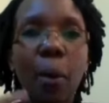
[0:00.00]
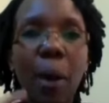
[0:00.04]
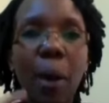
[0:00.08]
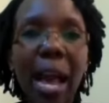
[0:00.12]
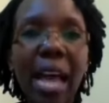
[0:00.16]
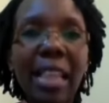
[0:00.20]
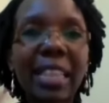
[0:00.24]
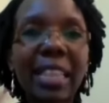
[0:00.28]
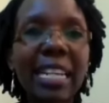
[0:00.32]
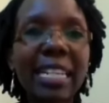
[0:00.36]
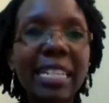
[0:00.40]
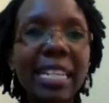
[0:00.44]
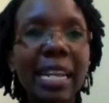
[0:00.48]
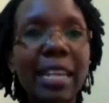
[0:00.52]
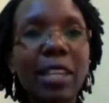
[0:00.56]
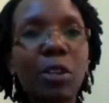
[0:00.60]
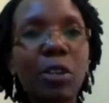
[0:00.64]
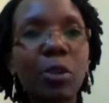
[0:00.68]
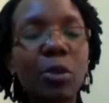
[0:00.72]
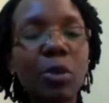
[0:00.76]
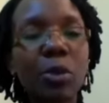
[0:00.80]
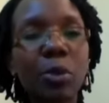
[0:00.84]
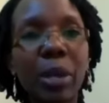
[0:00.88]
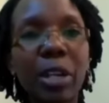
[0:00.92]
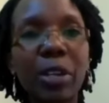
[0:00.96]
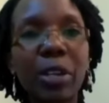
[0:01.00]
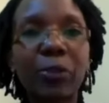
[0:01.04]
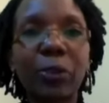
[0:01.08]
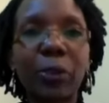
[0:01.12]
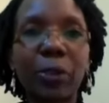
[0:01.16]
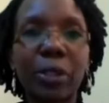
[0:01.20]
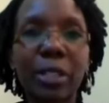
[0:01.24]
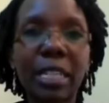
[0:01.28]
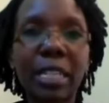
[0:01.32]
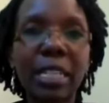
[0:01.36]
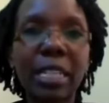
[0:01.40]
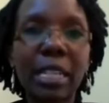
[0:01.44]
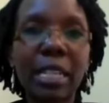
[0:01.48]
Why are they telling you to wait
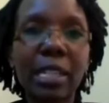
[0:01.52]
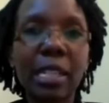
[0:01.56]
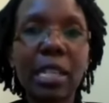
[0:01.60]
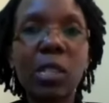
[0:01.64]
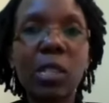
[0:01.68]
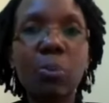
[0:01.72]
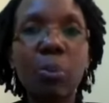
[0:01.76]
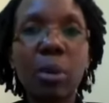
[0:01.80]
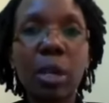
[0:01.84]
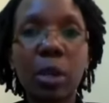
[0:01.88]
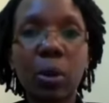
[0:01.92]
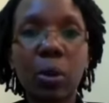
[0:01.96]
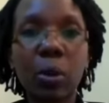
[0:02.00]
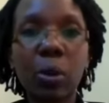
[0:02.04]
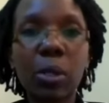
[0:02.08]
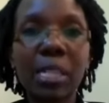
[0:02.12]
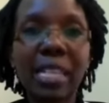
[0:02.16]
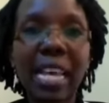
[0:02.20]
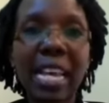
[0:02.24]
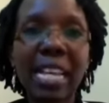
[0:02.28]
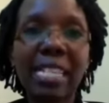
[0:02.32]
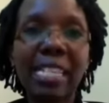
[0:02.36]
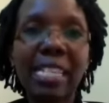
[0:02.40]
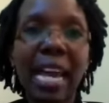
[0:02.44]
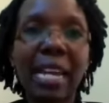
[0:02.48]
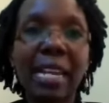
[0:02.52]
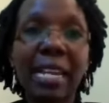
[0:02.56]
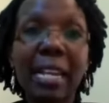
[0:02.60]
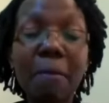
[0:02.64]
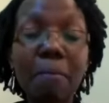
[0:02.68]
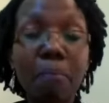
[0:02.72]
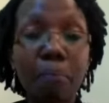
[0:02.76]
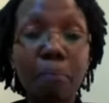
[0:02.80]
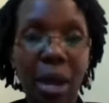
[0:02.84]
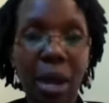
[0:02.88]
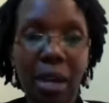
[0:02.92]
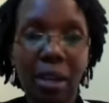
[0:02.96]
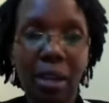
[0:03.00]
14 days? It's because there is an
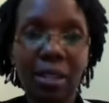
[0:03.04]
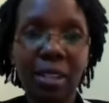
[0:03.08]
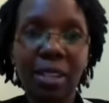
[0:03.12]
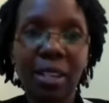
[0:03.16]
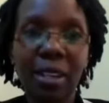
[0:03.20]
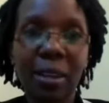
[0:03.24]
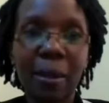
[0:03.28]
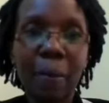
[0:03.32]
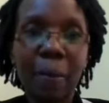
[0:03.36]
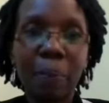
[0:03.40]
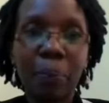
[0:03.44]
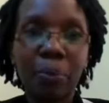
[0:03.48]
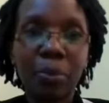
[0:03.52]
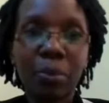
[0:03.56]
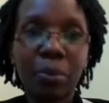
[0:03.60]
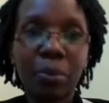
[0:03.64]
impact.